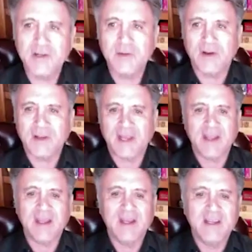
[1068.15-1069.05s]
okay
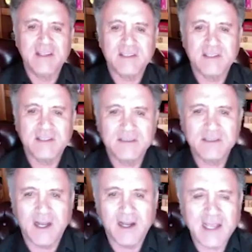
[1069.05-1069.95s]
i can hear you
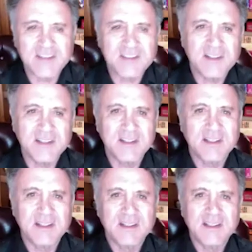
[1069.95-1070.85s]
vinnie barbarino okay, so,
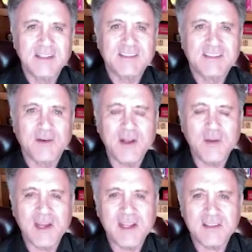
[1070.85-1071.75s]
so
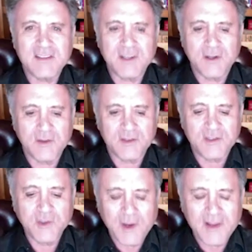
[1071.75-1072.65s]
anyway so they're
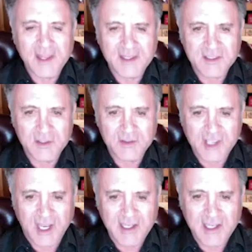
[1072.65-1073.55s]
doing that so
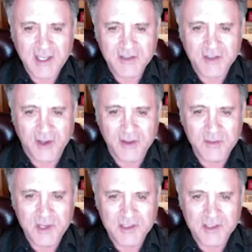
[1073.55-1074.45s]
john hears all the
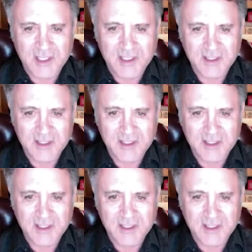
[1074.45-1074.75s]
music